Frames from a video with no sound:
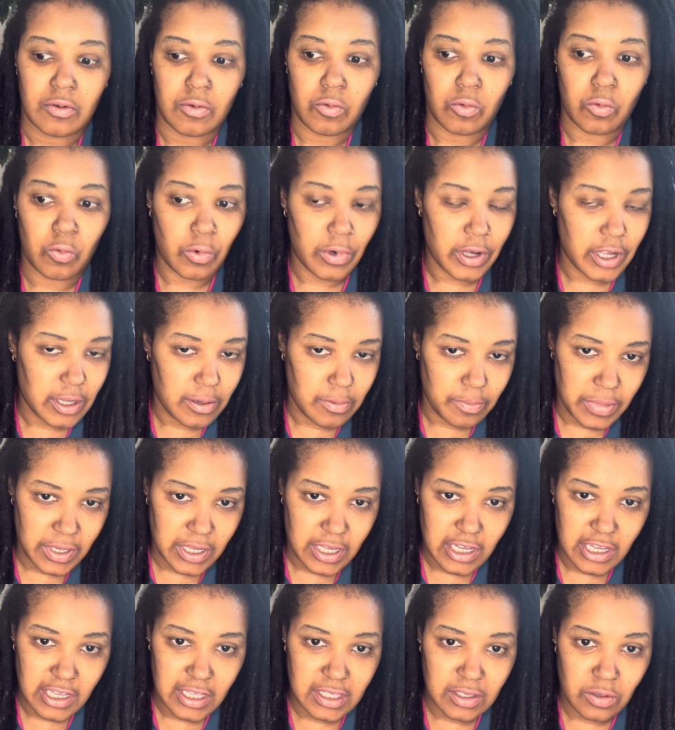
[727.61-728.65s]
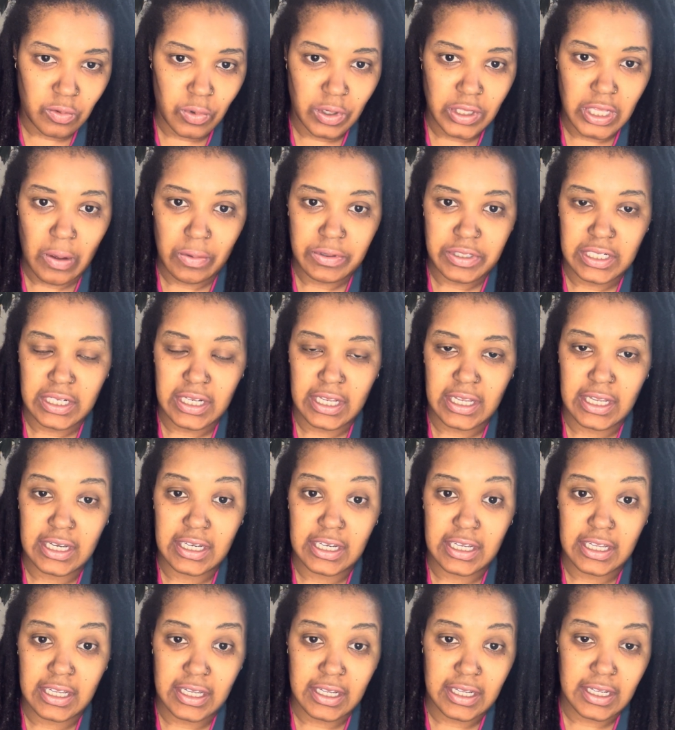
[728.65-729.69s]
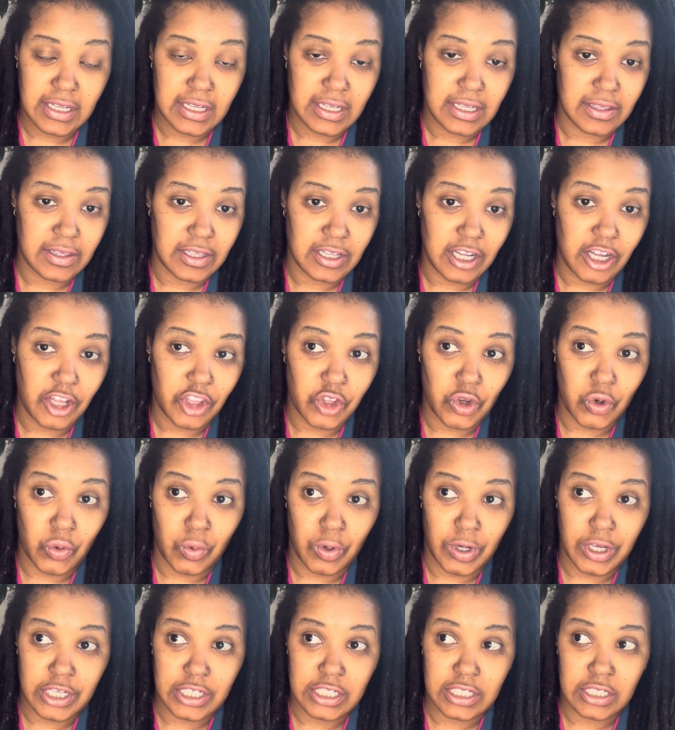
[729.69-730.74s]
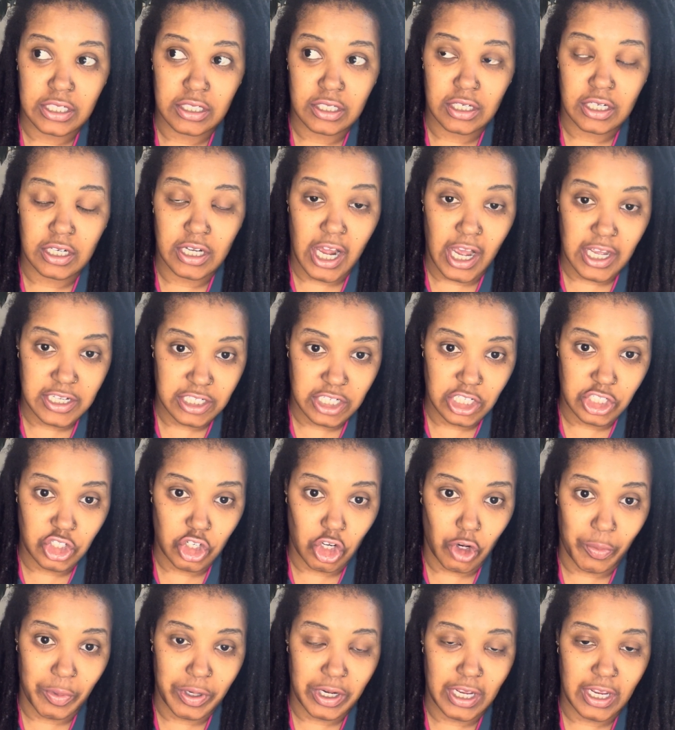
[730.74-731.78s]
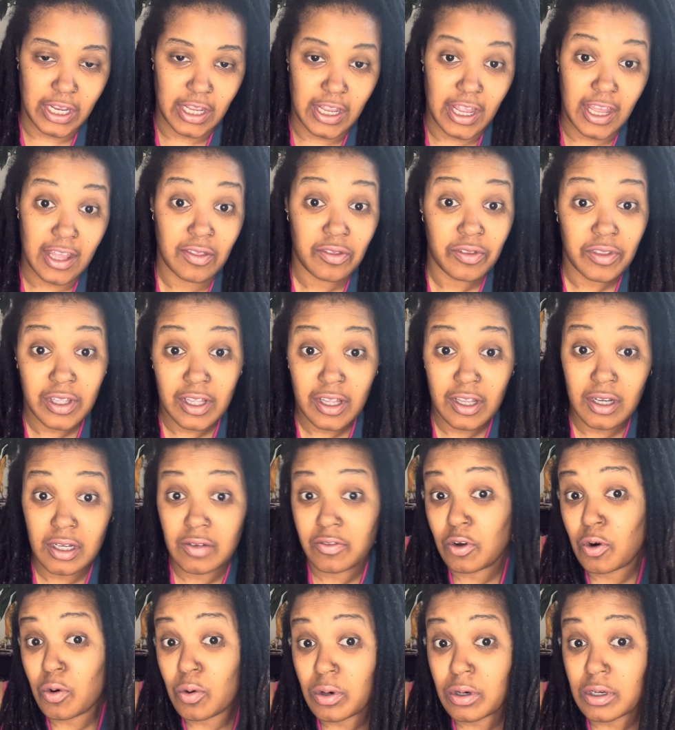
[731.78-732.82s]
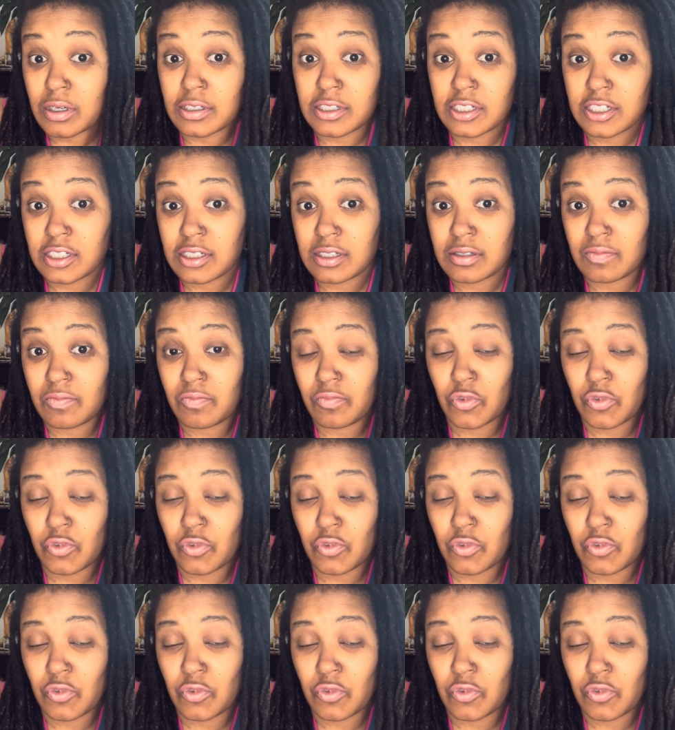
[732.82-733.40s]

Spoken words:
one being the one that was in India, the other was Nazi Germany, and then, of course,